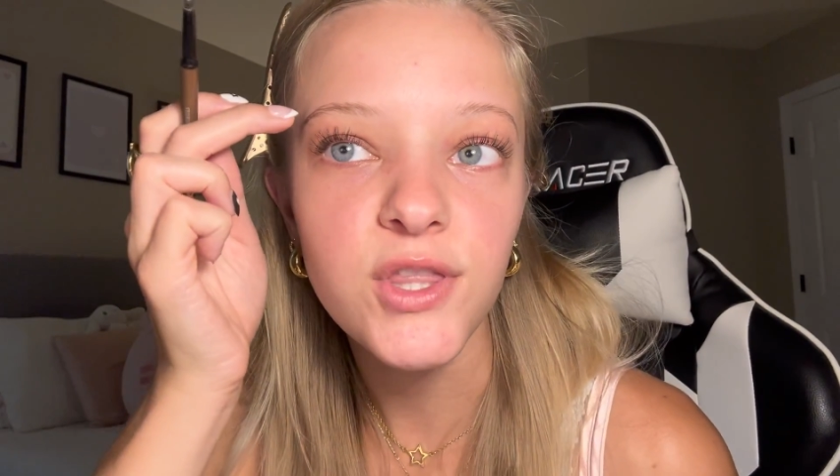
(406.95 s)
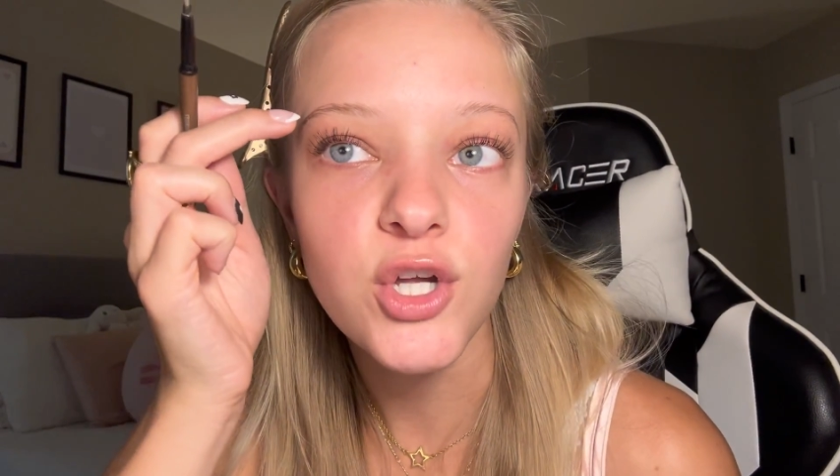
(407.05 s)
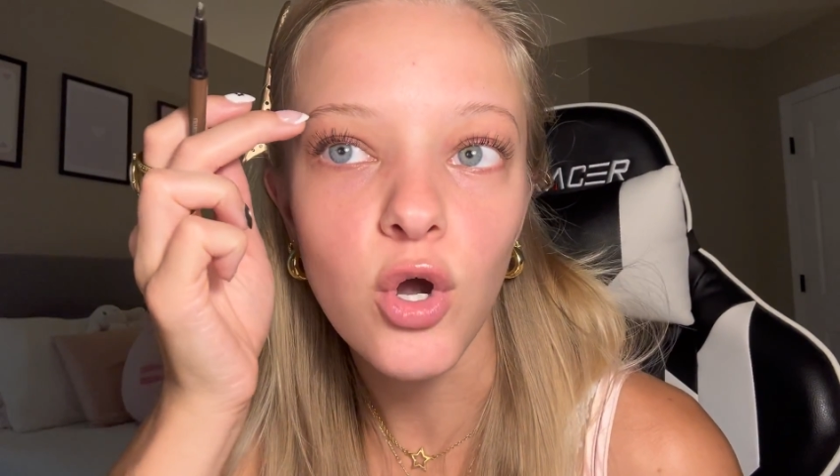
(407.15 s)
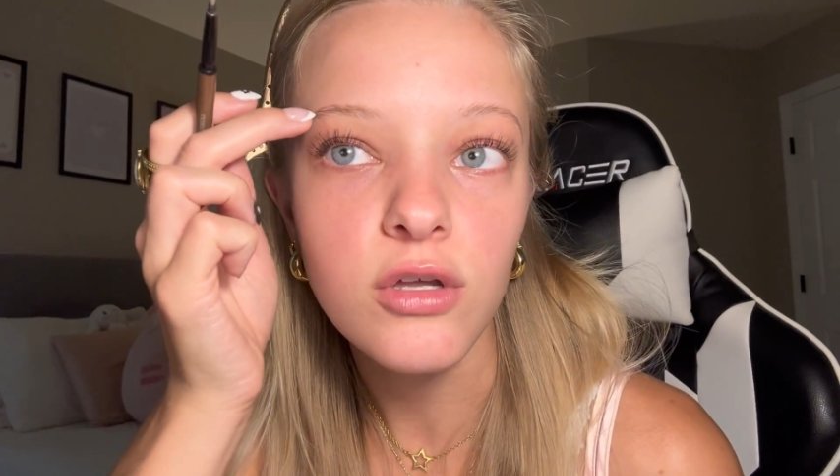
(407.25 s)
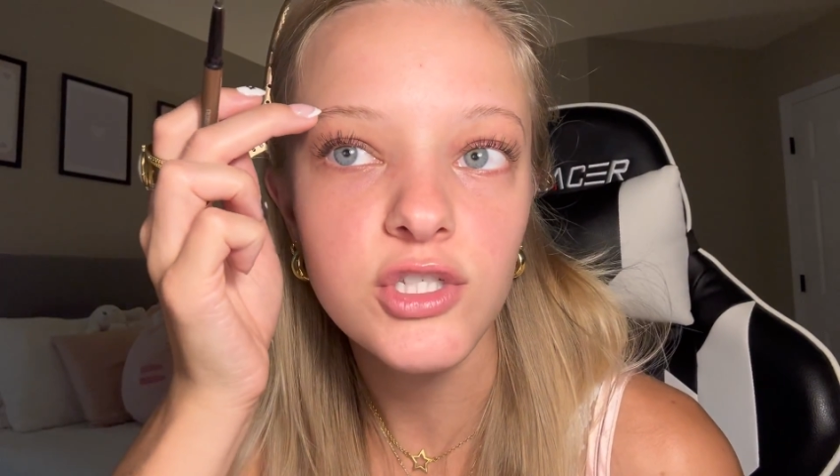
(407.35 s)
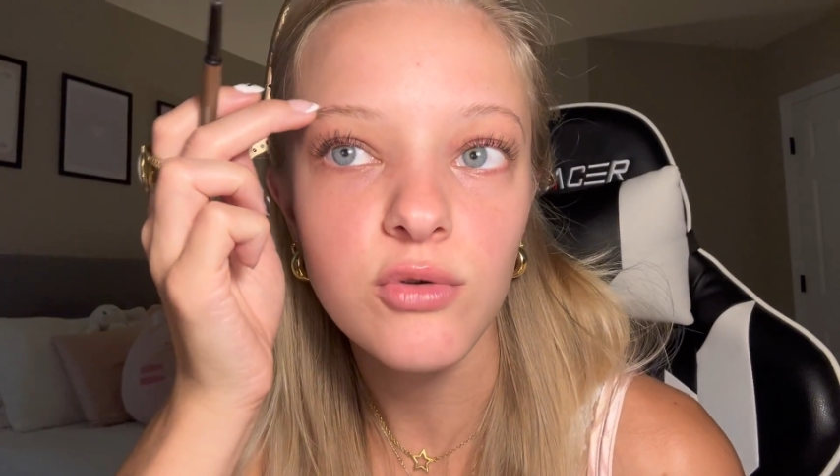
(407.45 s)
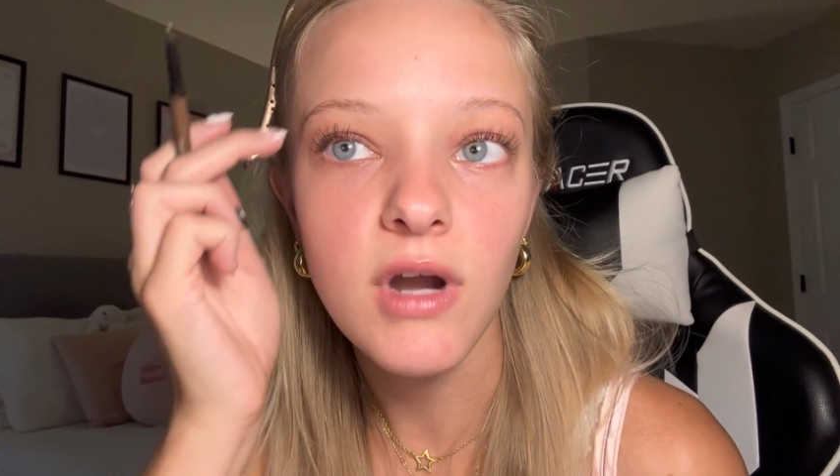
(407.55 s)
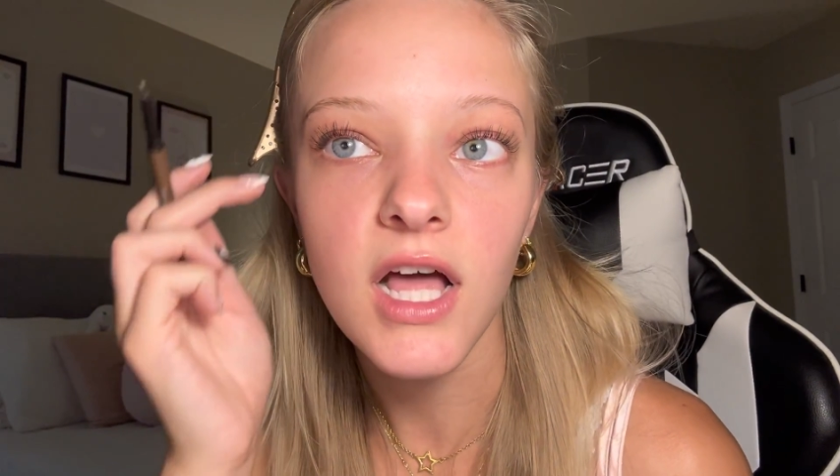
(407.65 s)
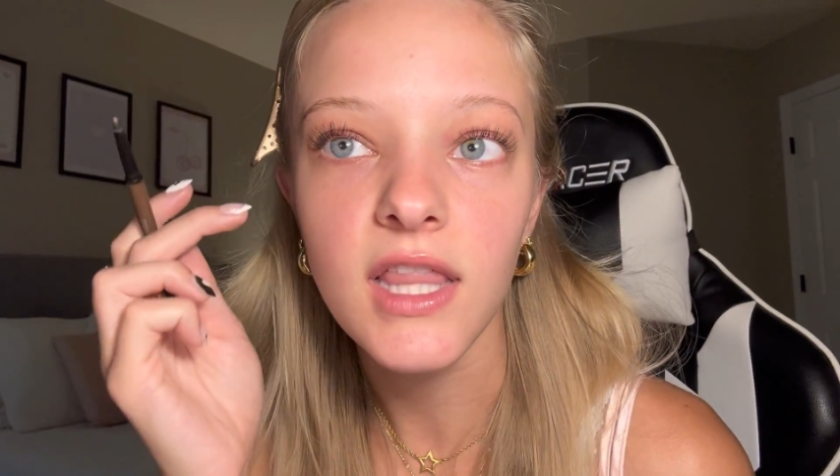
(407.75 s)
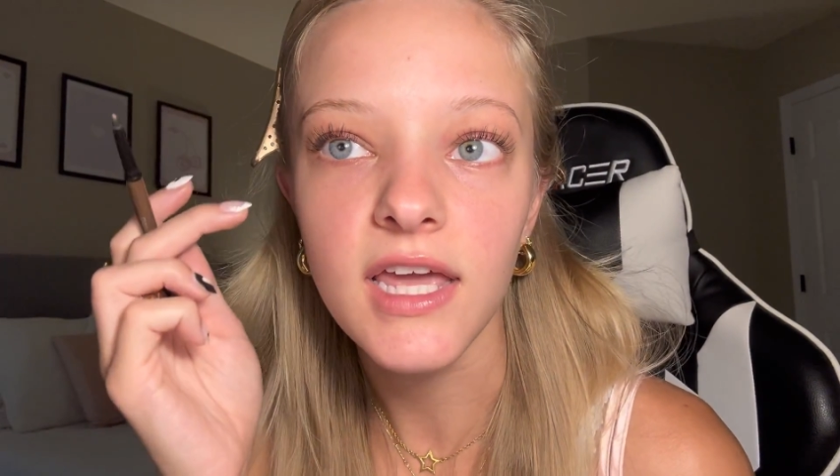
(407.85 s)
they're also
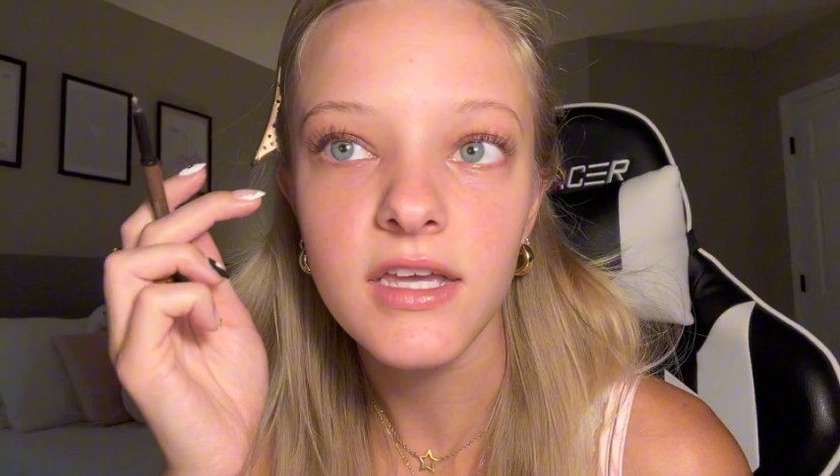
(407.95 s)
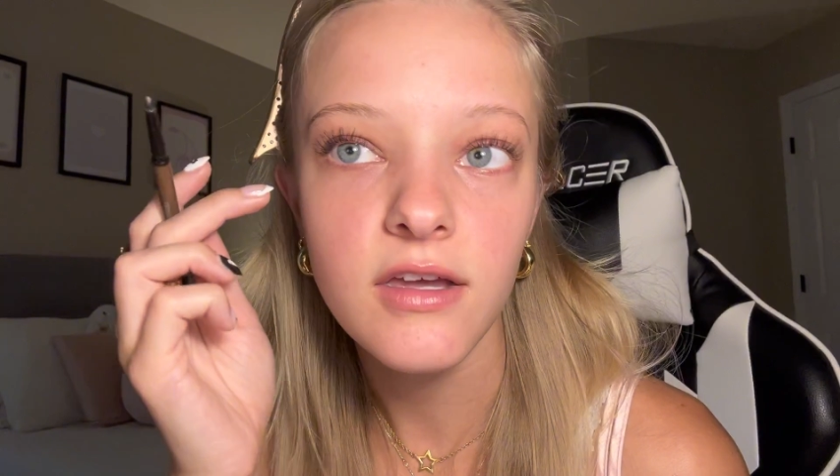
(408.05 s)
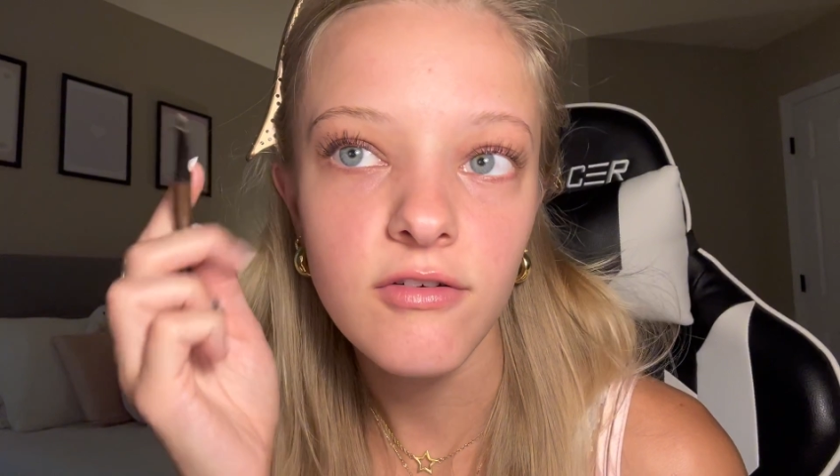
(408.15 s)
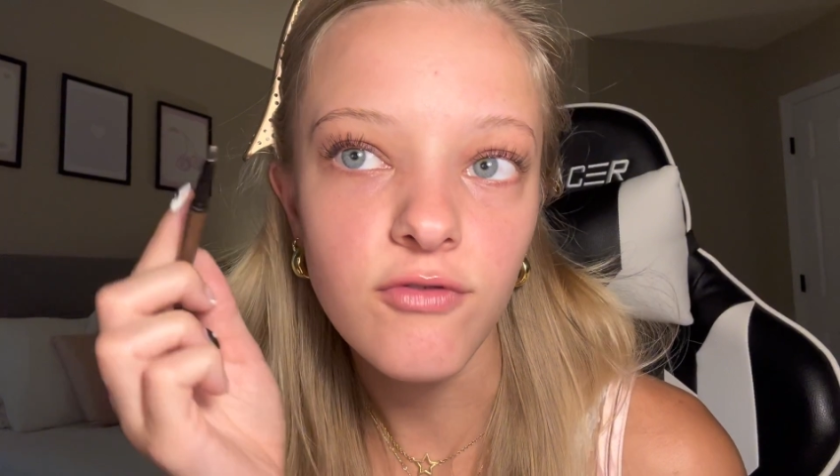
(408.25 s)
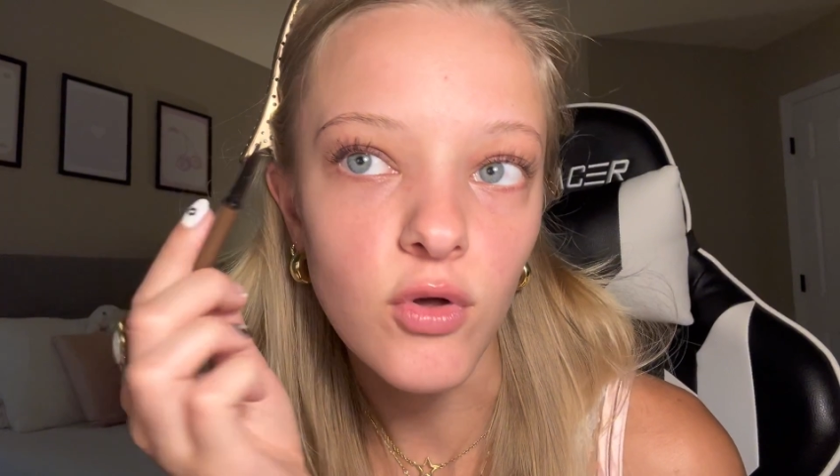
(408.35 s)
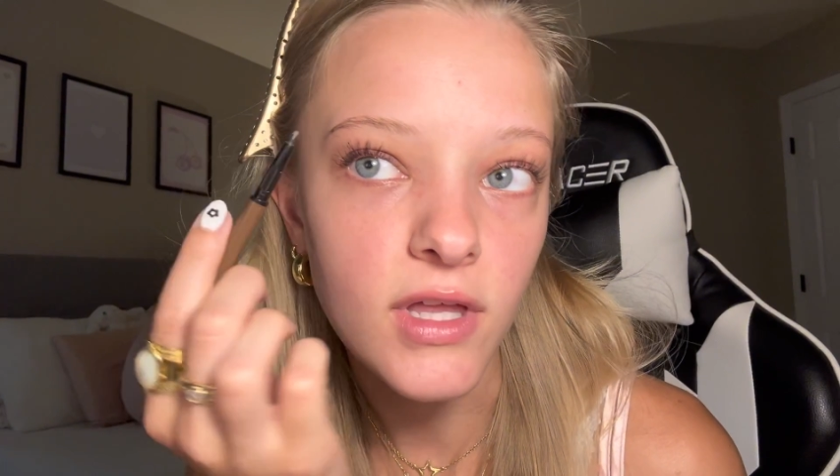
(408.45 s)
not like full.